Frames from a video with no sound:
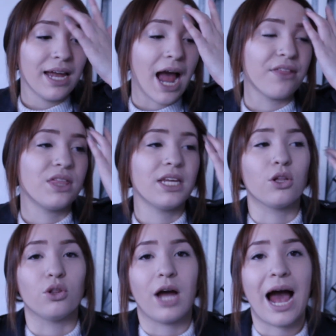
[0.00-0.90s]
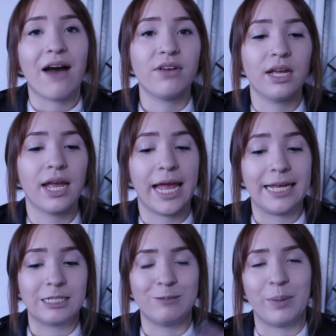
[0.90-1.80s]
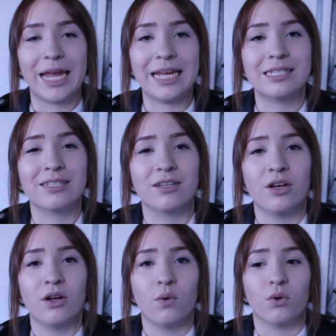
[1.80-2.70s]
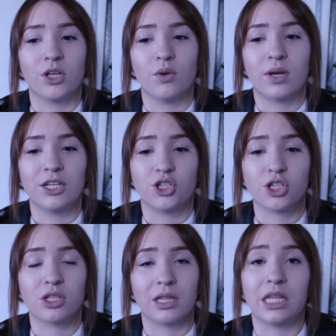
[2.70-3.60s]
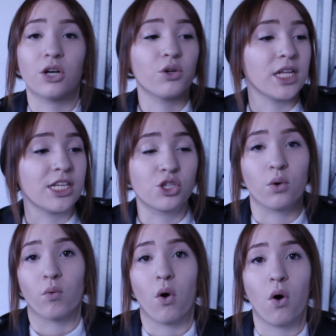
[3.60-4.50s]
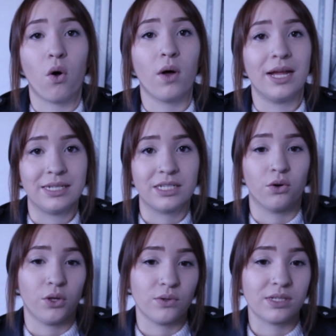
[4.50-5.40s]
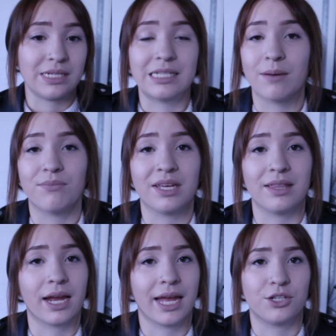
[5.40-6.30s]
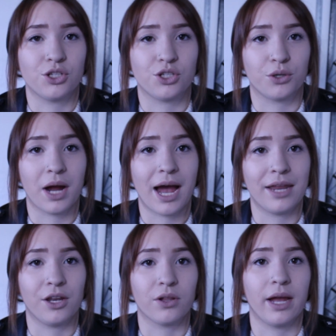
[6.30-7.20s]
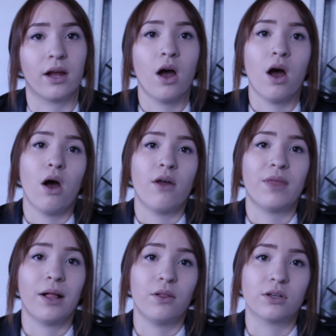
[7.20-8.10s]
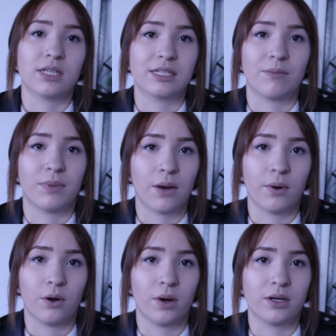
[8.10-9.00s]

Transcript: I think having a space where you can just literally scroll until you see something that catches your eye and you're like, oh, that looks like something I want to wear